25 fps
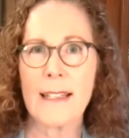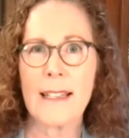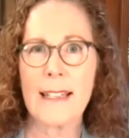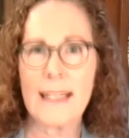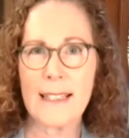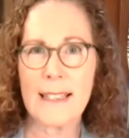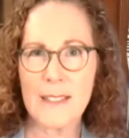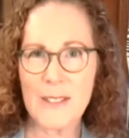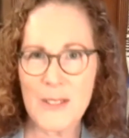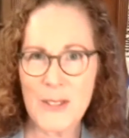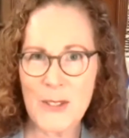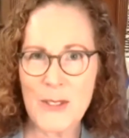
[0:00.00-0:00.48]

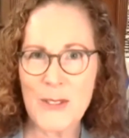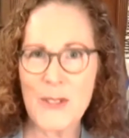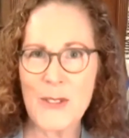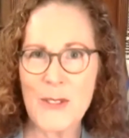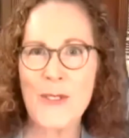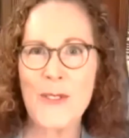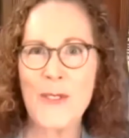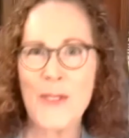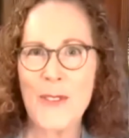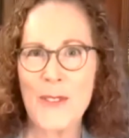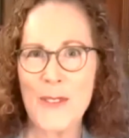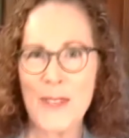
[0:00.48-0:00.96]
into
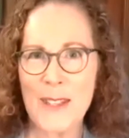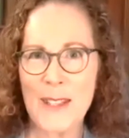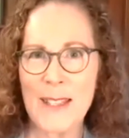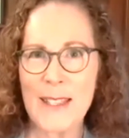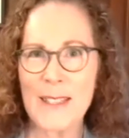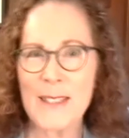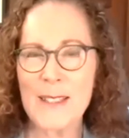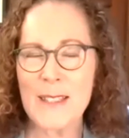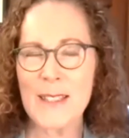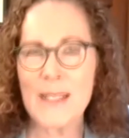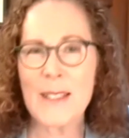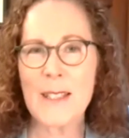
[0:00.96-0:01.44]

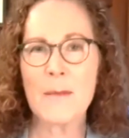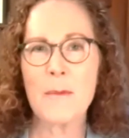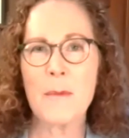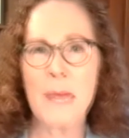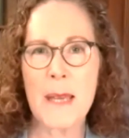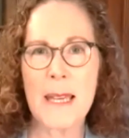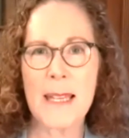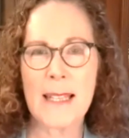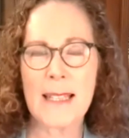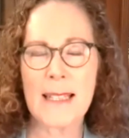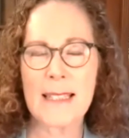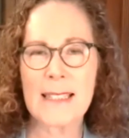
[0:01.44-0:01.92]
the
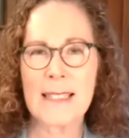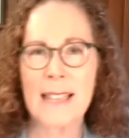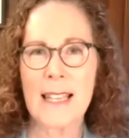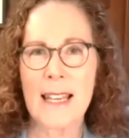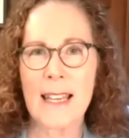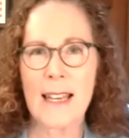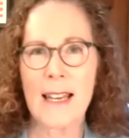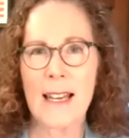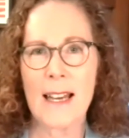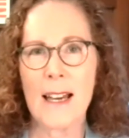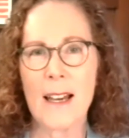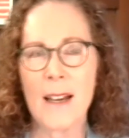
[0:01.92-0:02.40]
mix,
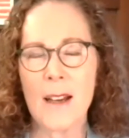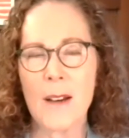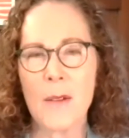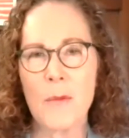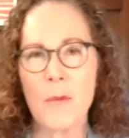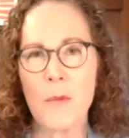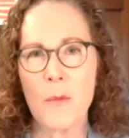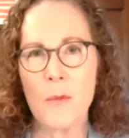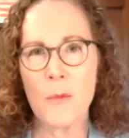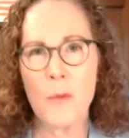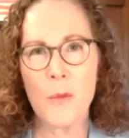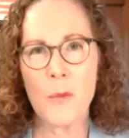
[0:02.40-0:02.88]

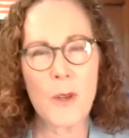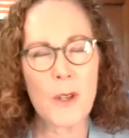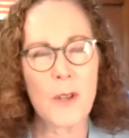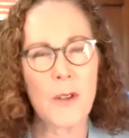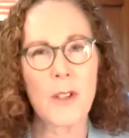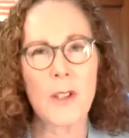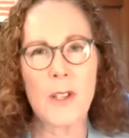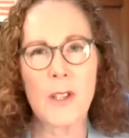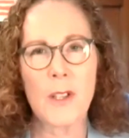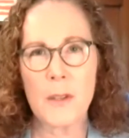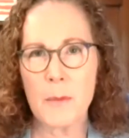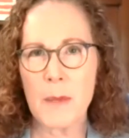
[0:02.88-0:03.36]
we're
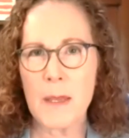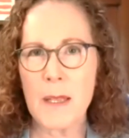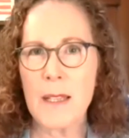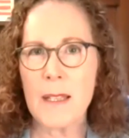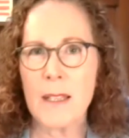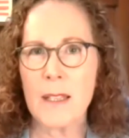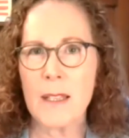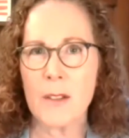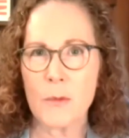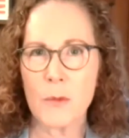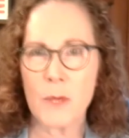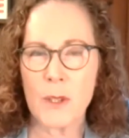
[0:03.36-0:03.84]
going to be
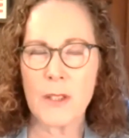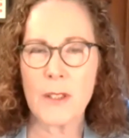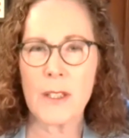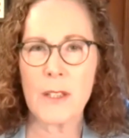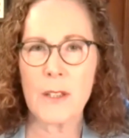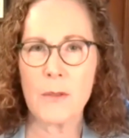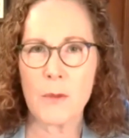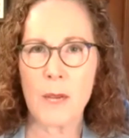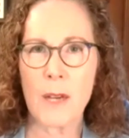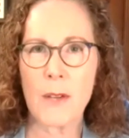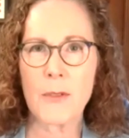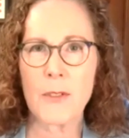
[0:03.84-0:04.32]
in
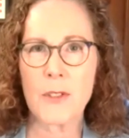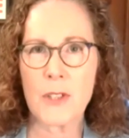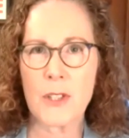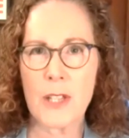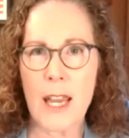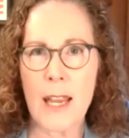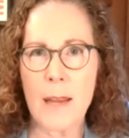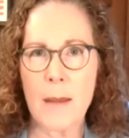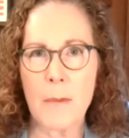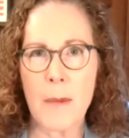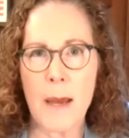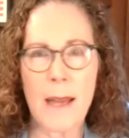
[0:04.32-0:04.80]
really rough
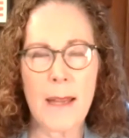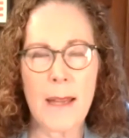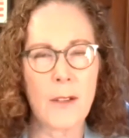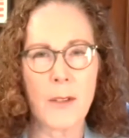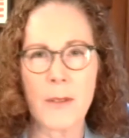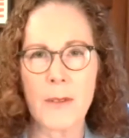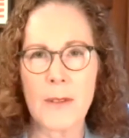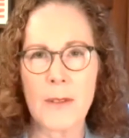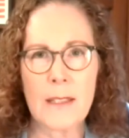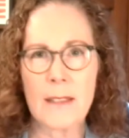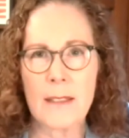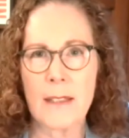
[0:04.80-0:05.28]
shape. I
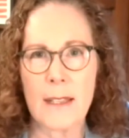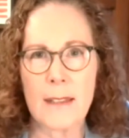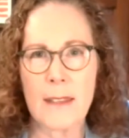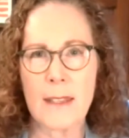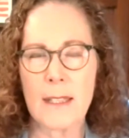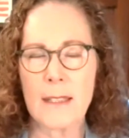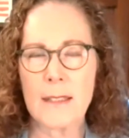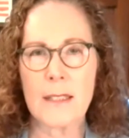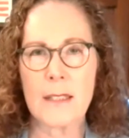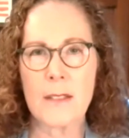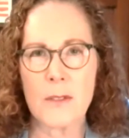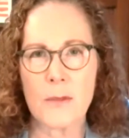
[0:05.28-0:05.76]
don't think that
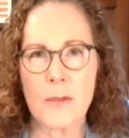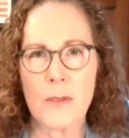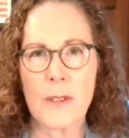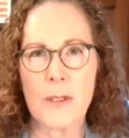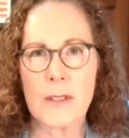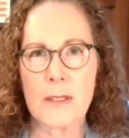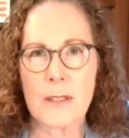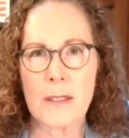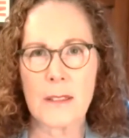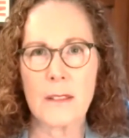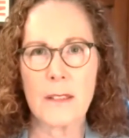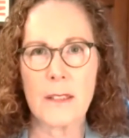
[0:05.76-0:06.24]
this is
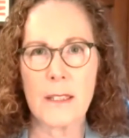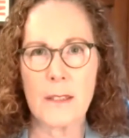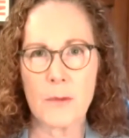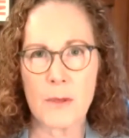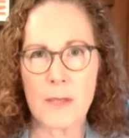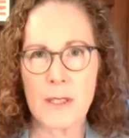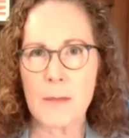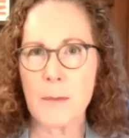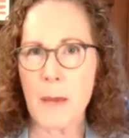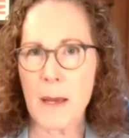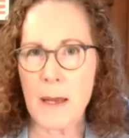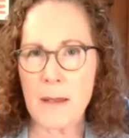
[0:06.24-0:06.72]
fiscally
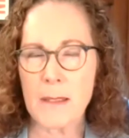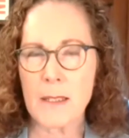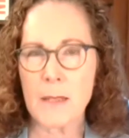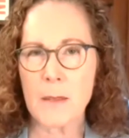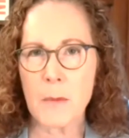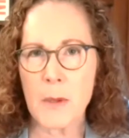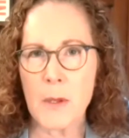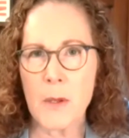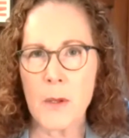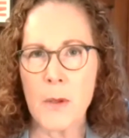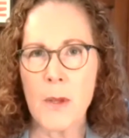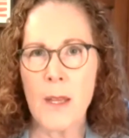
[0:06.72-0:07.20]

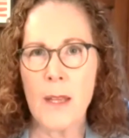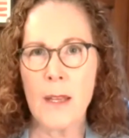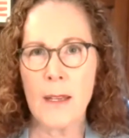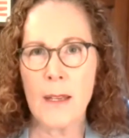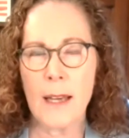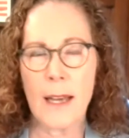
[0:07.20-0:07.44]
responsible.